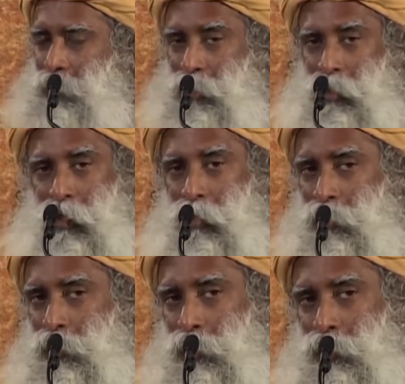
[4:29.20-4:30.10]
But
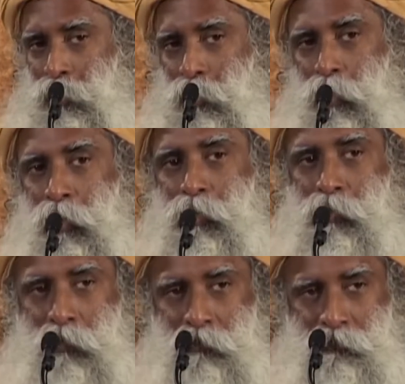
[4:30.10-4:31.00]
now, the
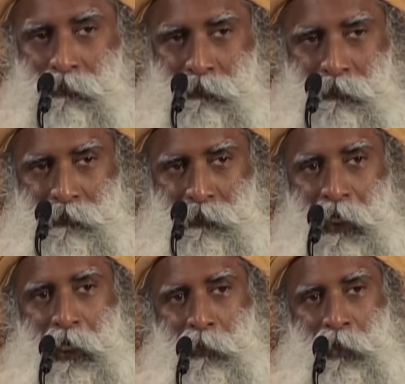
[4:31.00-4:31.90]
volume of
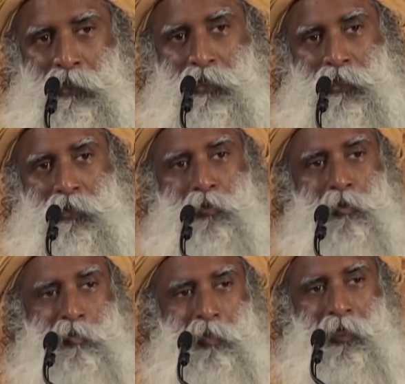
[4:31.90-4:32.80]
ailment is
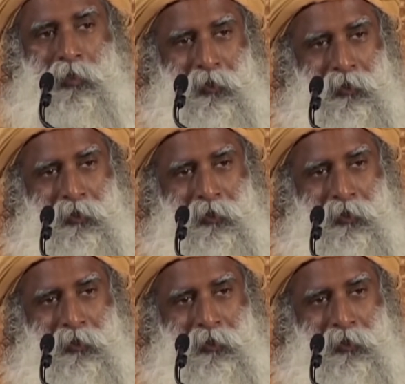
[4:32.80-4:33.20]
so big